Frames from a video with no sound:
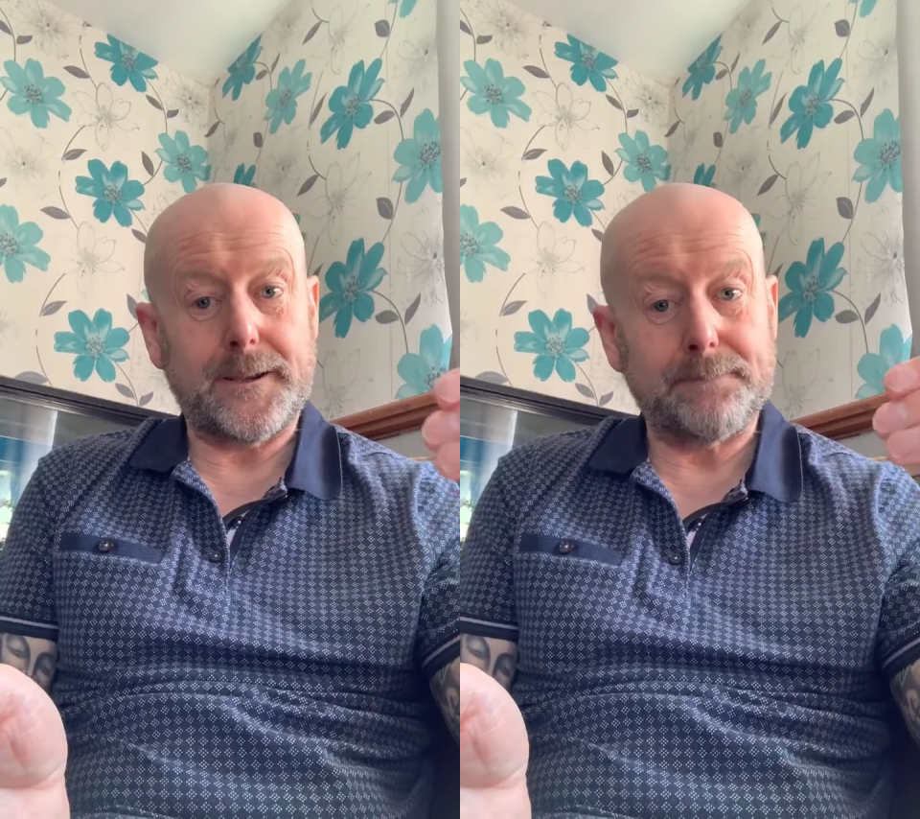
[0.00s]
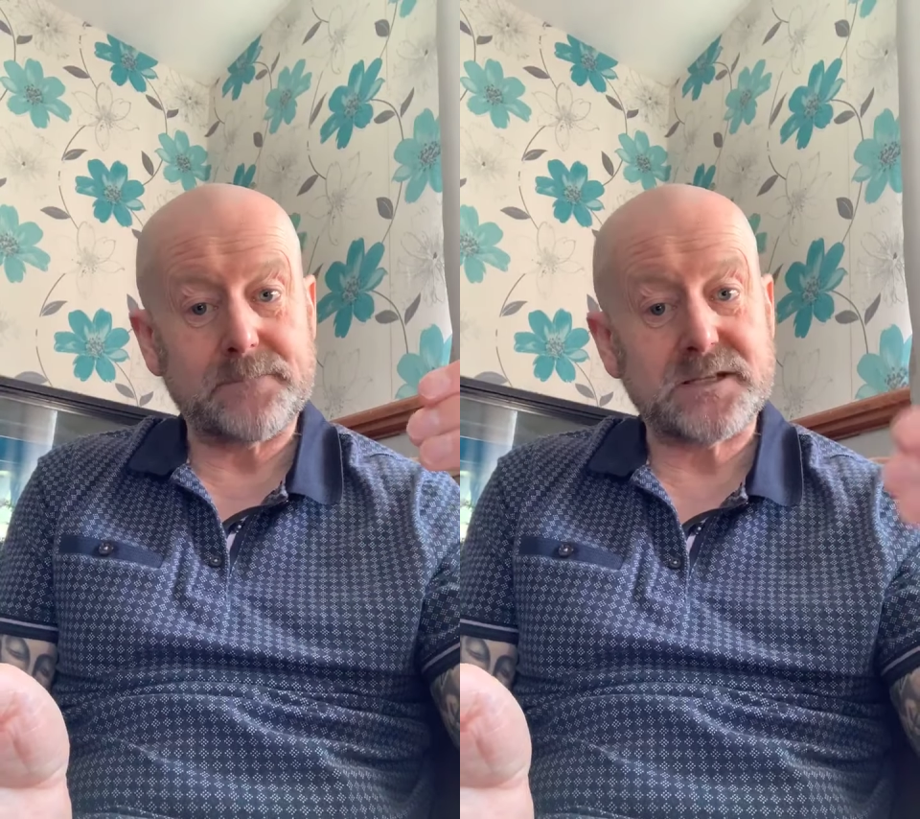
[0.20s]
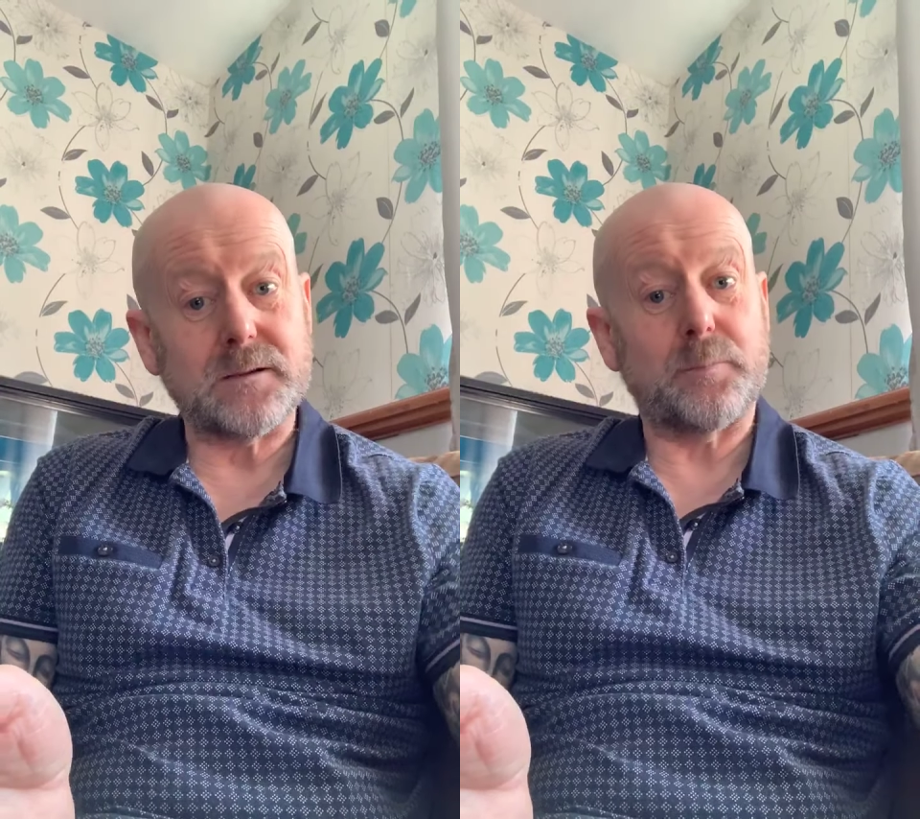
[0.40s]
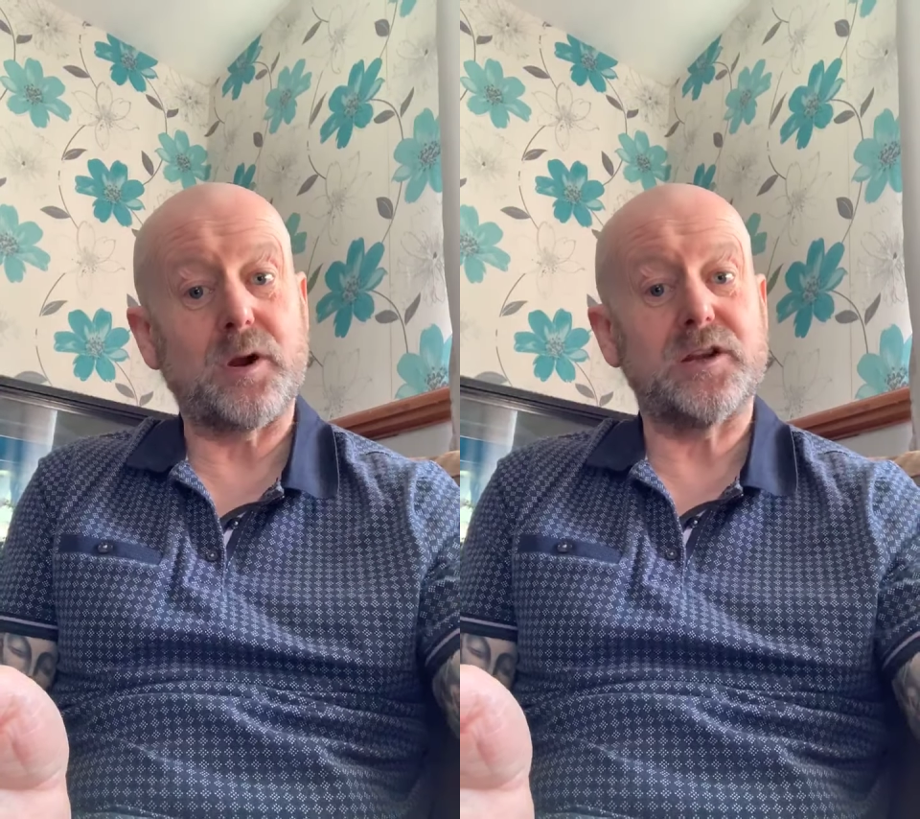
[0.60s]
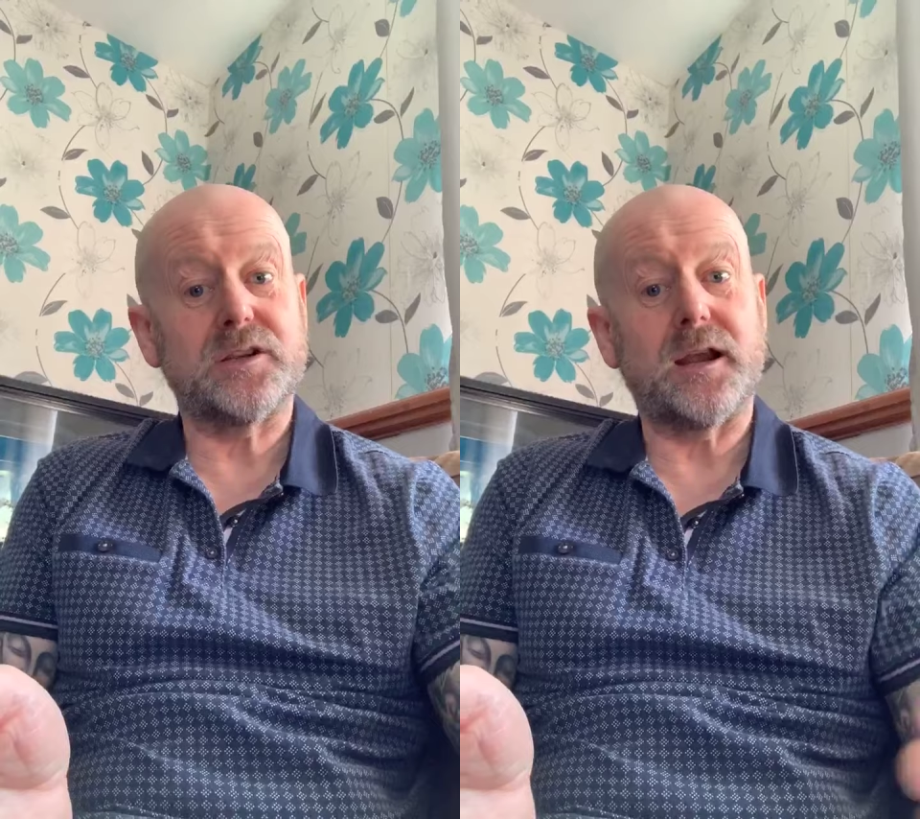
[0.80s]

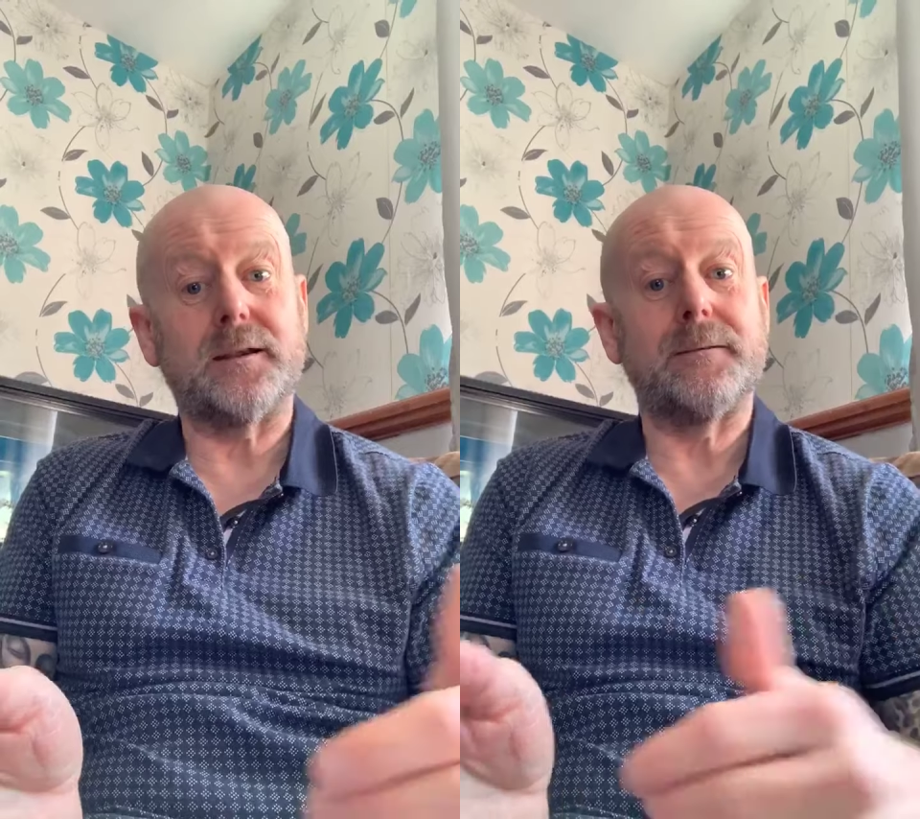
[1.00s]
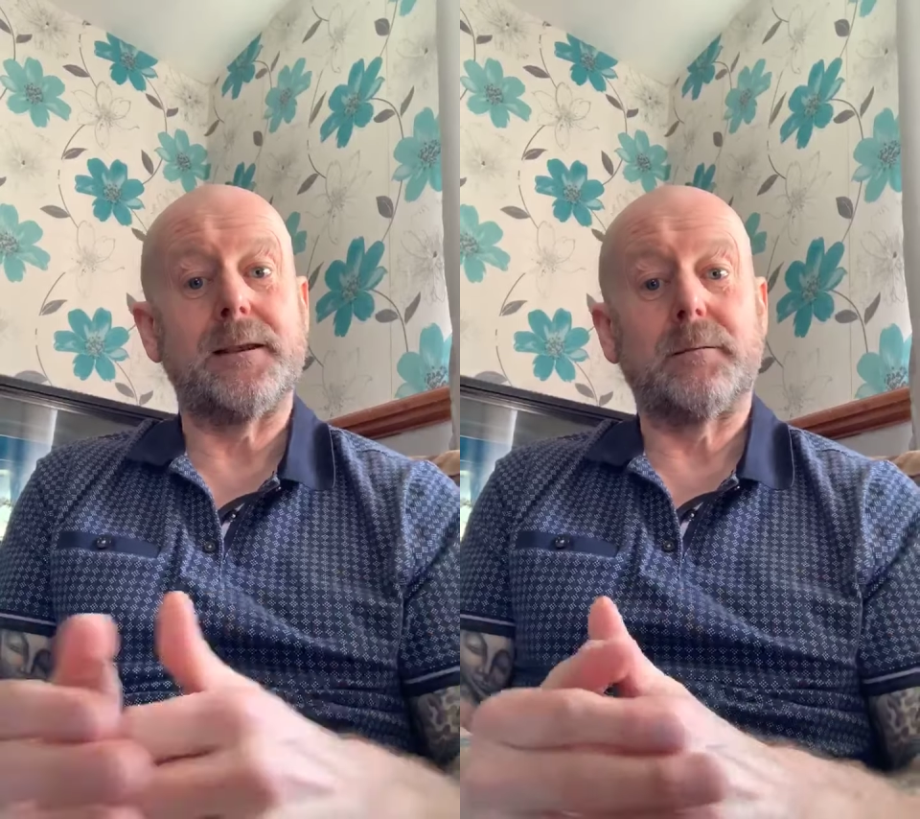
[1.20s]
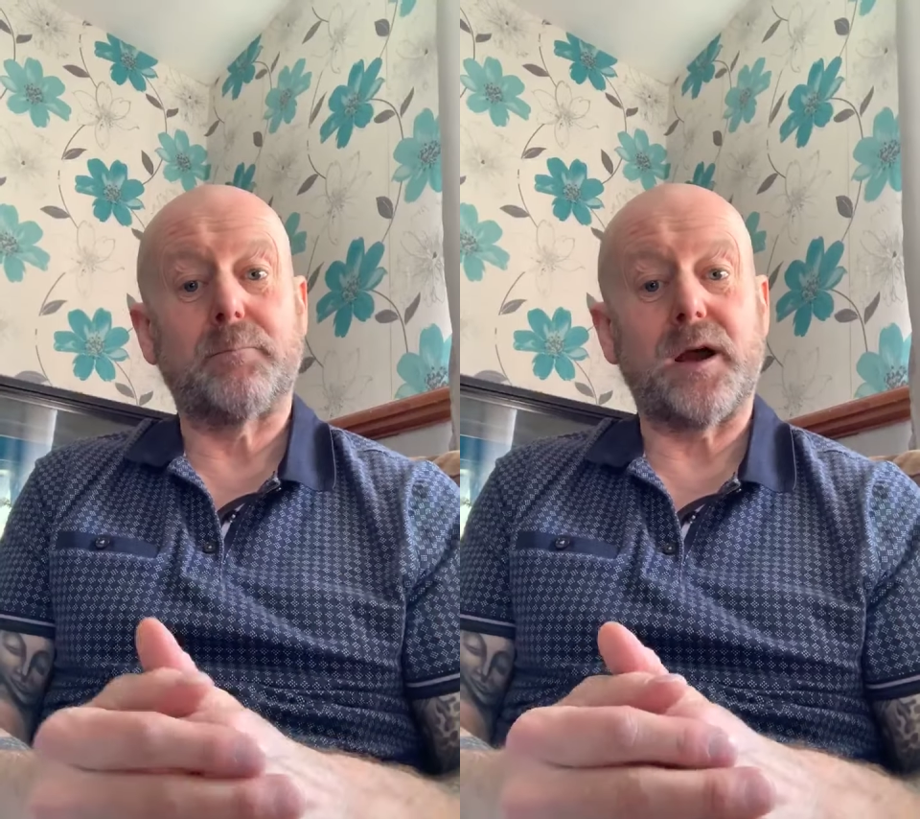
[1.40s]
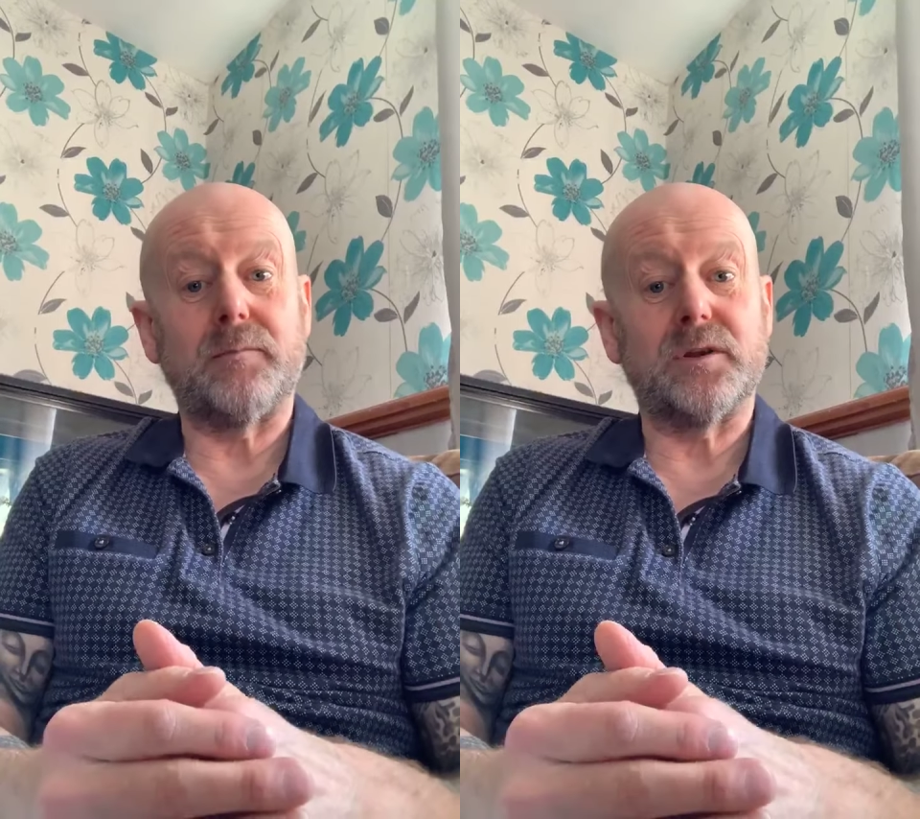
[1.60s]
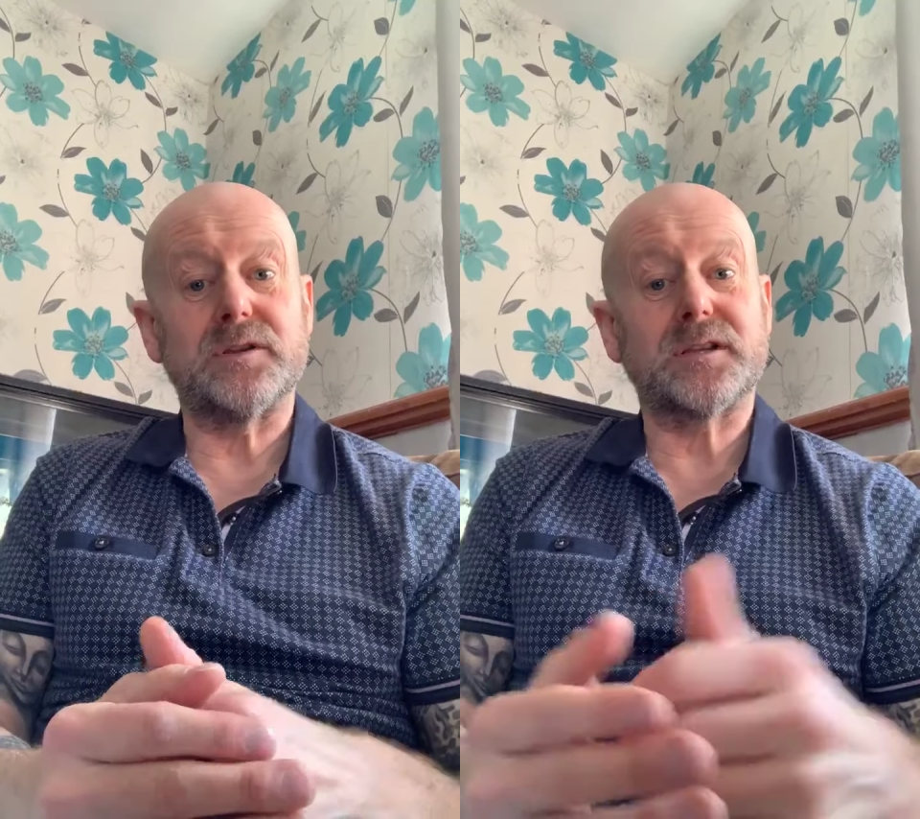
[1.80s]
supply chain payments